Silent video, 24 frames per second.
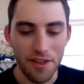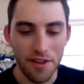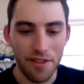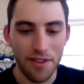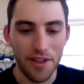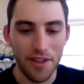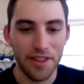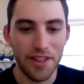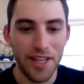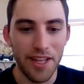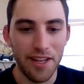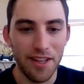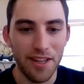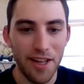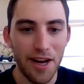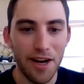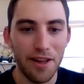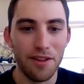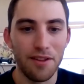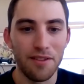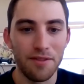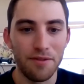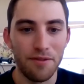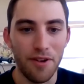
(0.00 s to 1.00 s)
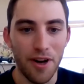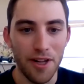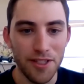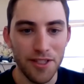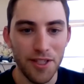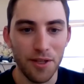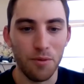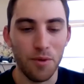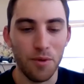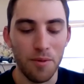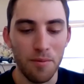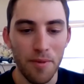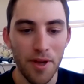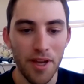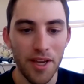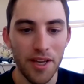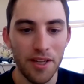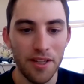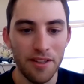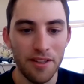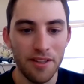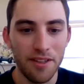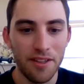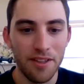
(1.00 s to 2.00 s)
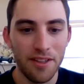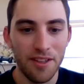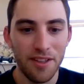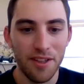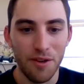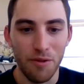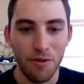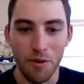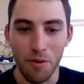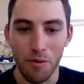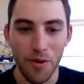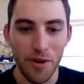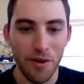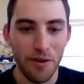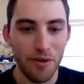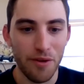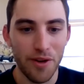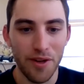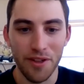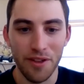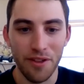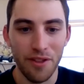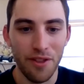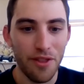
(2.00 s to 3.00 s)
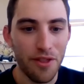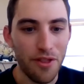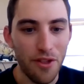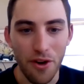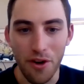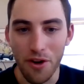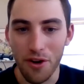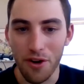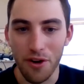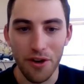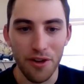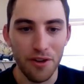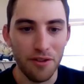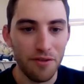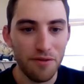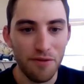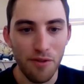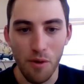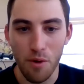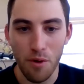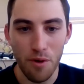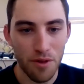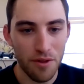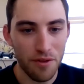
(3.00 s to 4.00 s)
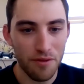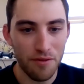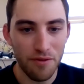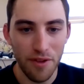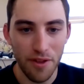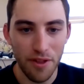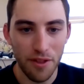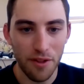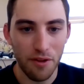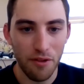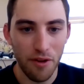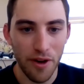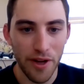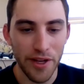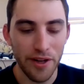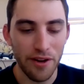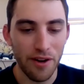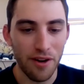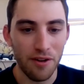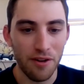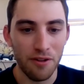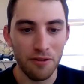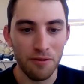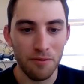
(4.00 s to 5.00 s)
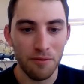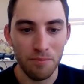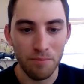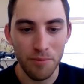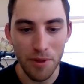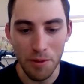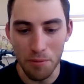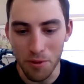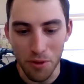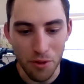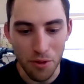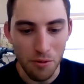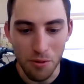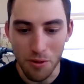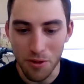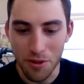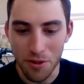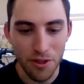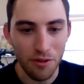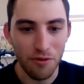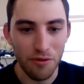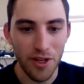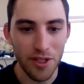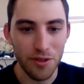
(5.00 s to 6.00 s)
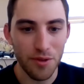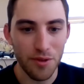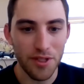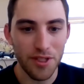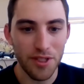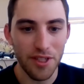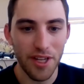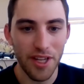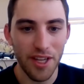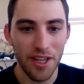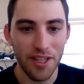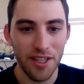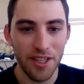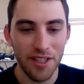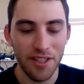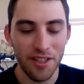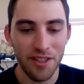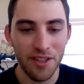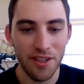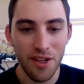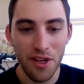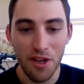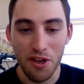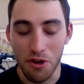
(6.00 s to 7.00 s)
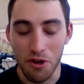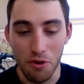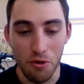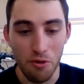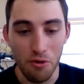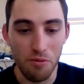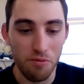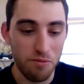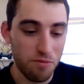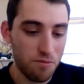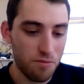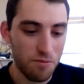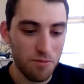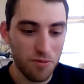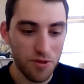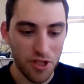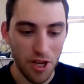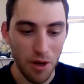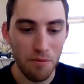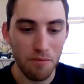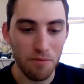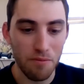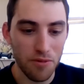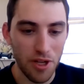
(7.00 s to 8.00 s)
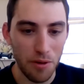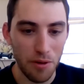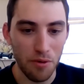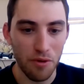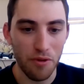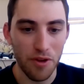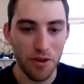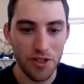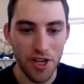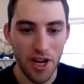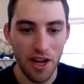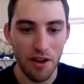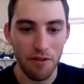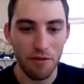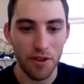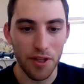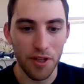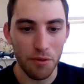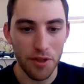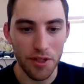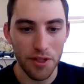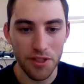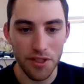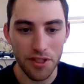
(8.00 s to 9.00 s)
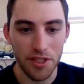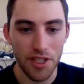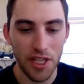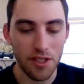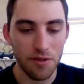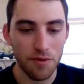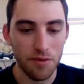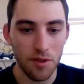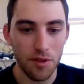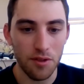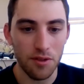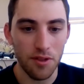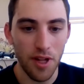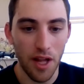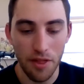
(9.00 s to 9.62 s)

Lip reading: to think that a lot of the friends that we made when we were in third and fourth and fifth grade are people who we're still friends with today, and who some of which have like really successful